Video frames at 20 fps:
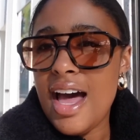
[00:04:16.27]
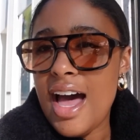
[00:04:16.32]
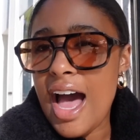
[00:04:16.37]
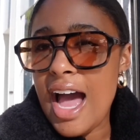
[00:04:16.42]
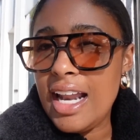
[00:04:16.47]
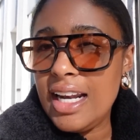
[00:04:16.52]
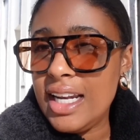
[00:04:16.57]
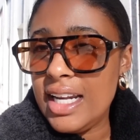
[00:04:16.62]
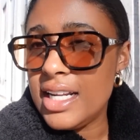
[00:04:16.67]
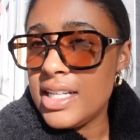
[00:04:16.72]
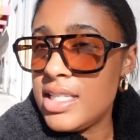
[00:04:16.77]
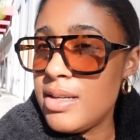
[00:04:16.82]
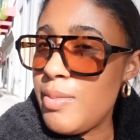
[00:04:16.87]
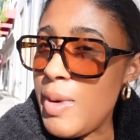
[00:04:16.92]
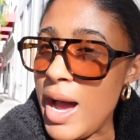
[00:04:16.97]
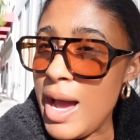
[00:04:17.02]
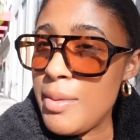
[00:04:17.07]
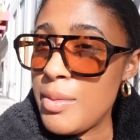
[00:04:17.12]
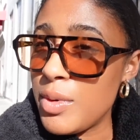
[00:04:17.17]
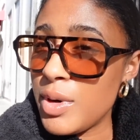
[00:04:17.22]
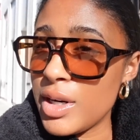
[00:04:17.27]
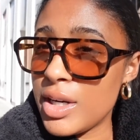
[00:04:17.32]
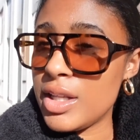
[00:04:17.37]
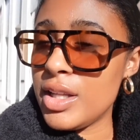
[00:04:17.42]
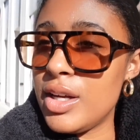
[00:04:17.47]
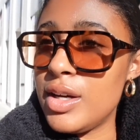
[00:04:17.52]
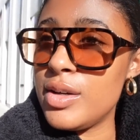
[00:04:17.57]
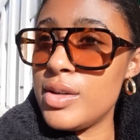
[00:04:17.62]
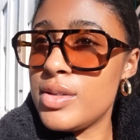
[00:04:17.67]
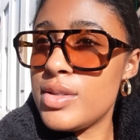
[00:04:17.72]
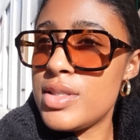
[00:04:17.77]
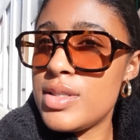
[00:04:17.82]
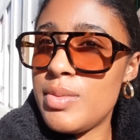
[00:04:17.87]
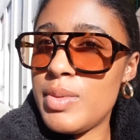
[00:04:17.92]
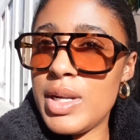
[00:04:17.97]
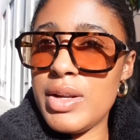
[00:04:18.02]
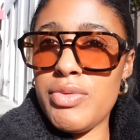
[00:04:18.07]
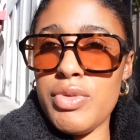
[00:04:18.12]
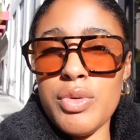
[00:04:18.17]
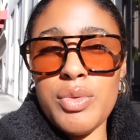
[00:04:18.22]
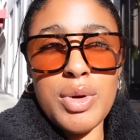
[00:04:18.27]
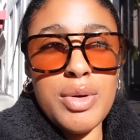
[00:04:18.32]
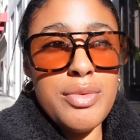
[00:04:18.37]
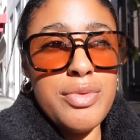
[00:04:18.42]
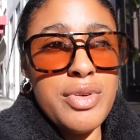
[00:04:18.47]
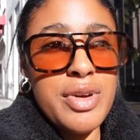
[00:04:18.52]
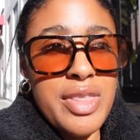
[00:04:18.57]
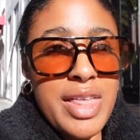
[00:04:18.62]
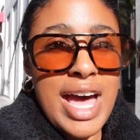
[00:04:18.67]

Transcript: I needed to buy more clothes, but if it weren't for